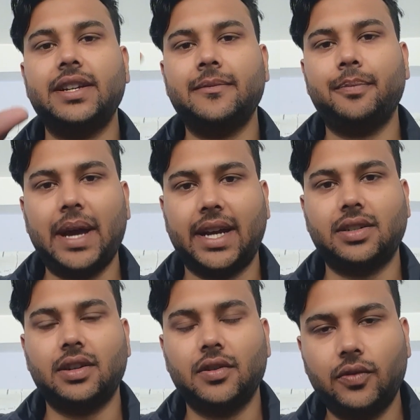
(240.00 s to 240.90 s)

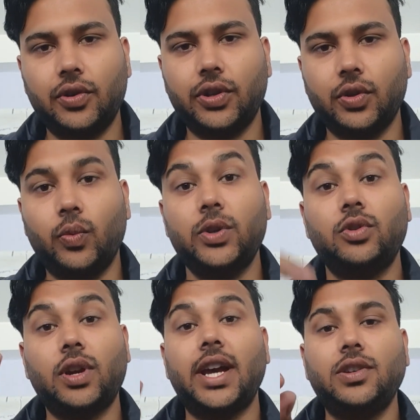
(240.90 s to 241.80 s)
impact for you when you
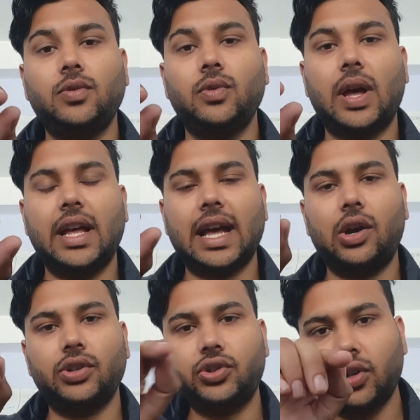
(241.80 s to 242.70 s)
try to
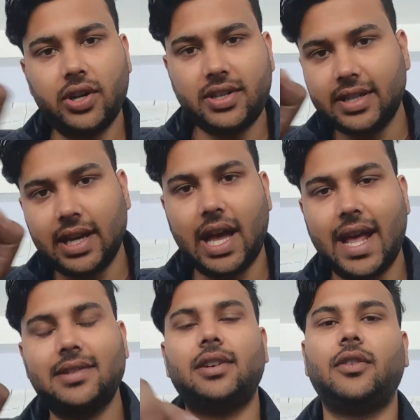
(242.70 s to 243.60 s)
search the
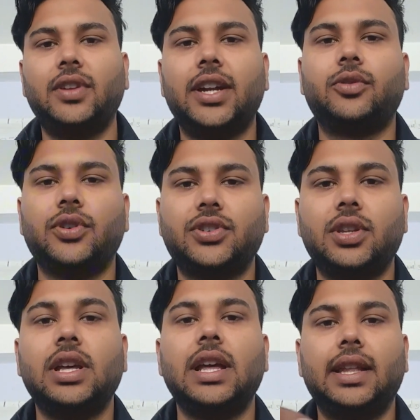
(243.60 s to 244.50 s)
answer of that
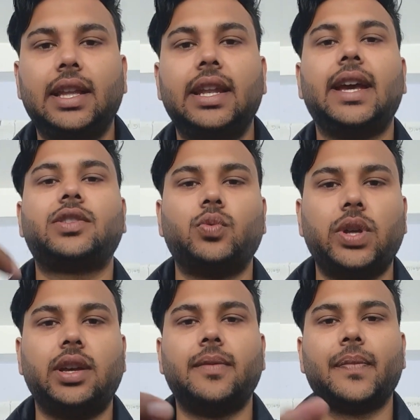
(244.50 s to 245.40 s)
question the next
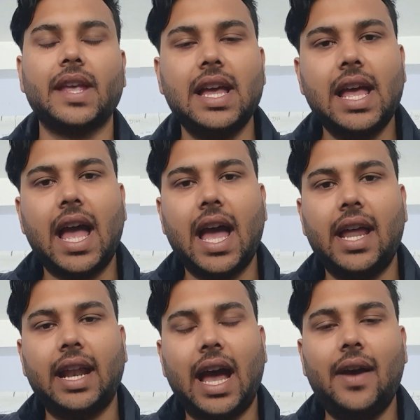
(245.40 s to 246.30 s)
week.
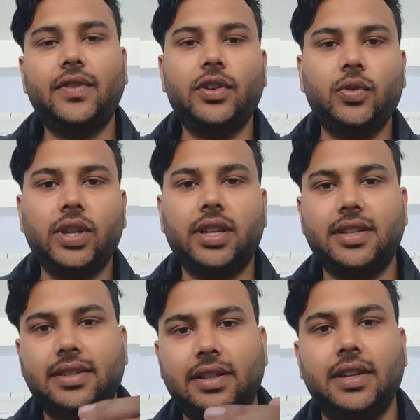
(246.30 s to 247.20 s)
And after doing
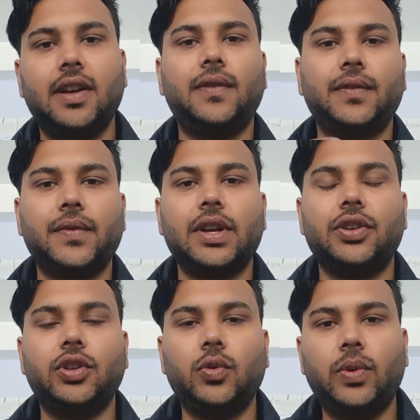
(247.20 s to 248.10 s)
this enough,
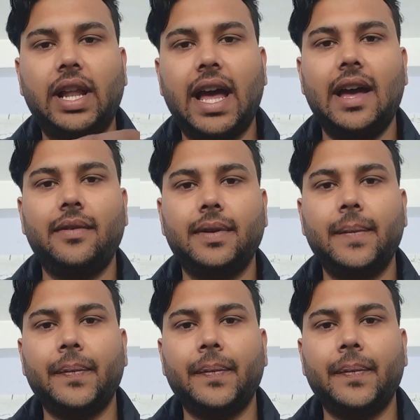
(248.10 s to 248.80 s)
you will have